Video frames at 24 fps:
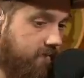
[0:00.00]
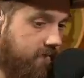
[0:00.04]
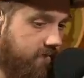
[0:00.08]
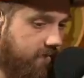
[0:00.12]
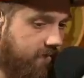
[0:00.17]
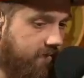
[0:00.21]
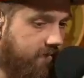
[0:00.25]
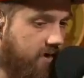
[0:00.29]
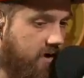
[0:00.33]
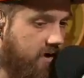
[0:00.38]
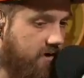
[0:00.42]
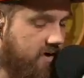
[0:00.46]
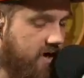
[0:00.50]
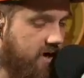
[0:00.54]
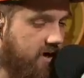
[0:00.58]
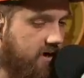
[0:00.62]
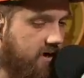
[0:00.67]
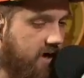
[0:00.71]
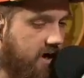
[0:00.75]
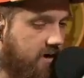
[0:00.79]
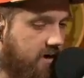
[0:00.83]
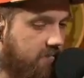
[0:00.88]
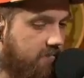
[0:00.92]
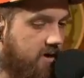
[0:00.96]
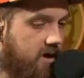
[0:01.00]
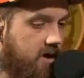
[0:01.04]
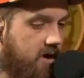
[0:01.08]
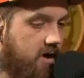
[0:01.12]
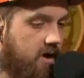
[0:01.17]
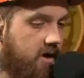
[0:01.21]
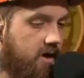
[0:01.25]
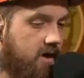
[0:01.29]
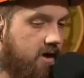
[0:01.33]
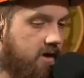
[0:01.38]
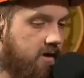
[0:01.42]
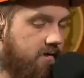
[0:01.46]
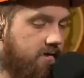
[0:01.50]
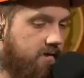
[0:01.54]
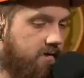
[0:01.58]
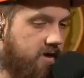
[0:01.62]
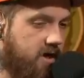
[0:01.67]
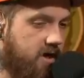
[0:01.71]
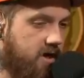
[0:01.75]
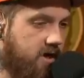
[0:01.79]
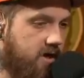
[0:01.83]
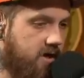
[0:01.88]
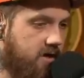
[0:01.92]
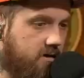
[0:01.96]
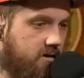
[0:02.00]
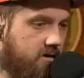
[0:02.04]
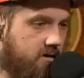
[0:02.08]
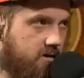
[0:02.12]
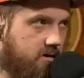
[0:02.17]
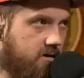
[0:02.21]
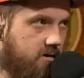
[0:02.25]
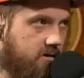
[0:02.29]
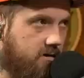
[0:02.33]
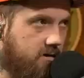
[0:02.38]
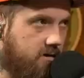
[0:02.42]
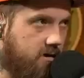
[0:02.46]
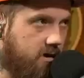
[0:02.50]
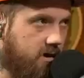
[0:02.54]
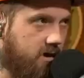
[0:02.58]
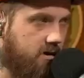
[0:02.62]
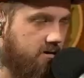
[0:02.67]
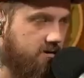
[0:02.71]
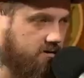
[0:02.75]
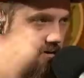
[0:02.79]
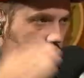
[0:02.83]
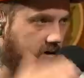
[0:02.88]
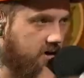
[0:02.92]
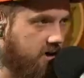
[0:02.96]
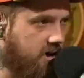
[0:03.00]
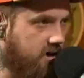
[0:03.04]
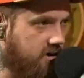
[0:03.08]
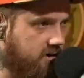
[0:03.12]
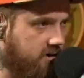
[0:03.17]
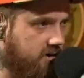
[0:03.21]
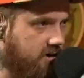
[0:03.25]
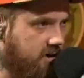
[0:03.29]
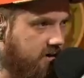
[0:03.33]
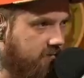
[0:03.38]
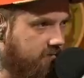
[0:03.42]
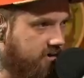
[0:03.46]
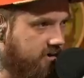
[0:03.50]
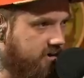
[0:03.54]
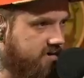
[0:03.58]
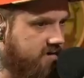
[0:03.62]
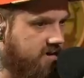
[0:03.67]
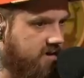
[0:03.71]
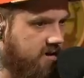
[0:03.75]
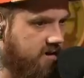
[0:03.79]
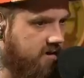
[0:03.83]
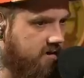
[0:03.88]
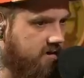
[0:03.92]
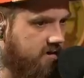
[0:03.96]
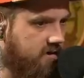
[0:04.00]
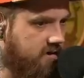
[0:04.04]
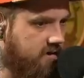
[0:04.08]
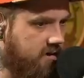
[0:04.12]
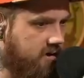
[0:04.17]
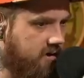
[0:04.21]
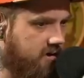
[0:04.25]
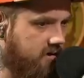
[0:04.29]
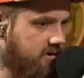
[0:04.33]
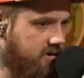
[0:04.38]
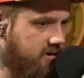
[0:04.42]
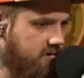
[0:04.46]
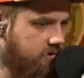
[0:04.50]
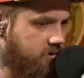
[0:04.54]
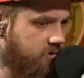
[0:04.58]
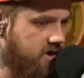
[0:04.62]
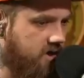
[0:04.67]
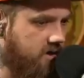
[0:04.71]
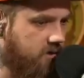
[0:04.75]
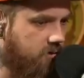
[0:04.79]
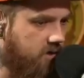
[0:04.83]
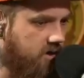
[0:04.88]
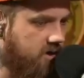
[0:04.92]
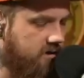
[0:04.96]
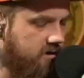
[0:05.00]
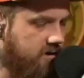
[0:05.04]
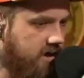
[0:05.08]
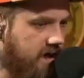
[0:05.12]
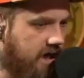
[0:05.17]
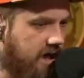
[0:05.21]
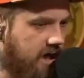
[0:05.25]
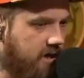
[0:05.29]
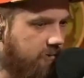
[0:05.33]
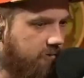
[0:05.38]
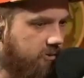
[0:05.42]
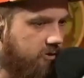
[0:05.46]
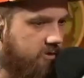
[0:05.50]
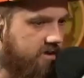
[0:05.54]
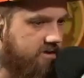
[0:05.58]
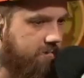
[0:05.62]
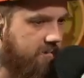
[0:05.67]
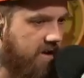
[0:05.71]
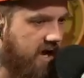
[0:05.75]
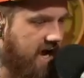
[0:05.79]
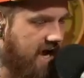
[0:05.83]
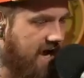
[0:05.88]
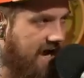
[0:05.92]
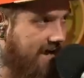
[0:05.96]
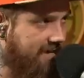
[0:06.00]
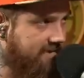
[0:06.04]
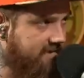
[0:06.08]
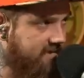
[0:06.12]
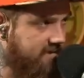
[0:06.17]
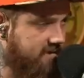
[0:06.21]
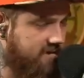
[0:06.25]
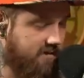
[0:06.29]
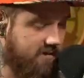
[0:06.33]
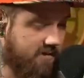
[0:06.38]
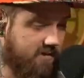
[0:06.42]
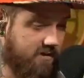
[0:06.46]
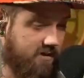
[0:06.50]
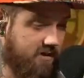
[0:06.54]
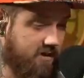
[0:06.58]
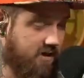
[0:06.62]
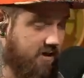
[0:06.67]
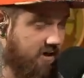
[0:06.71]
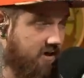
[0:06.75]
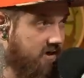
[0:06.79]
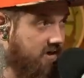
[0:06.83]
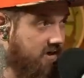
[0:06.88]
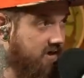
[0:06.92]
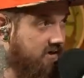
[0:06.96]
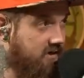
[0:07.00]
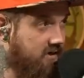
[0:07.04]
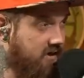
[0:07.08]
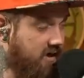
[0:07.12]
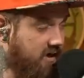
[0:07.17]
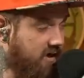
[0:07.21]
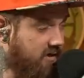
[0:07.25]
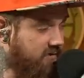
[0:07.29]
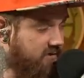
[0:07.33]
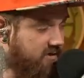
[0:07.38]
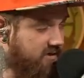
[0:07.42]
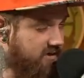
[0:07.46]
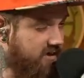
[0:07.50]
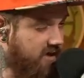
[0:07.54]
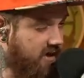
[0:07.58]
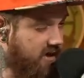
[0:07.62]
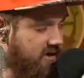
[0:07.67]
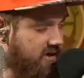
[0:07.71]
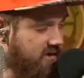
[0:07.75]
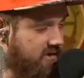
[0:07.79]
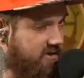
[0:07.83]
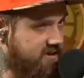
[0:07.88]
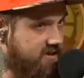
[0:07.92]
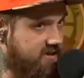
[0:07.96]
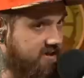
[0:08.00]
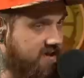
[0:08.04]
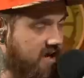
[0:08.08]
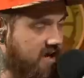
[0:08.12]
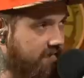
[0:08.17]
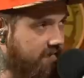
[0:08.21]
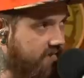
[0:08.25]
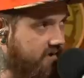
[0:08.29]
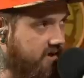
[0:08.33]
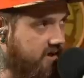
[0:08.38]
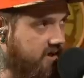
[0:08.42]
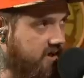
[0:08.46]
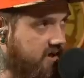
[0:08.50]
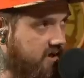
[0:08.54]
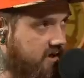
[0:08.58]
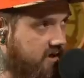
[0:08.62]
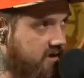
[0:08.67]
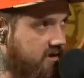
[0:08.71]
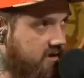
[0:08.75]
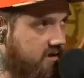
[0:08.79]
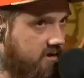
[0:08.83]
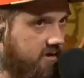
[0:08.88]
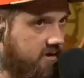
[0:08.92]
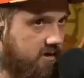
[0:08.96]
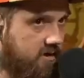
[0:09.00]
from that game. The I was looking at the numbers. They uh, in week one the Cowboys passed. I was like 70